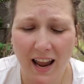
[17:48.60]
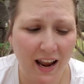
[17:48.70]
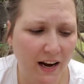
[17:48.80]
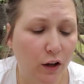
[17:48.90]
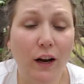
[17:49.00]

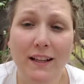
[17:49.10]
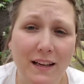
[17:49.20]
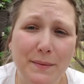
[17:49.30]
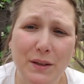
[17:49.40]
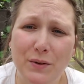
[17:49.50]
And a lot of
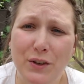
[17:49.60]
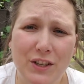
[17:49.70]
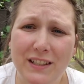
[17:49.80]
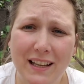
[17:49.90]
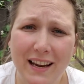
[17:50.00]
times those are
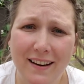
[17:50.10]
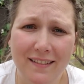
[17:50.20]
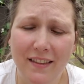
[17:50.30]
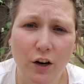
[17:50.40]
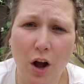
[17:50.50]
just like,
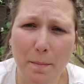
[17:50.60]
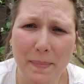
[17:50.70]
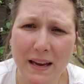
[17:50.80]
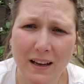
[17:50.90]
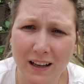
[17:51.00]
they're not
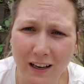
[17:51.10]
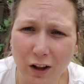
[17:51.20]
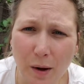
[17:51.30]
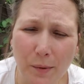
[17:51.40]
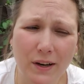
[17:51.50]
big
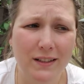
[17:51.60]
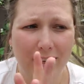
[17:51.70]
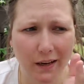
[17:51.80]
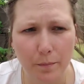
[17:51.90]
conglomerates.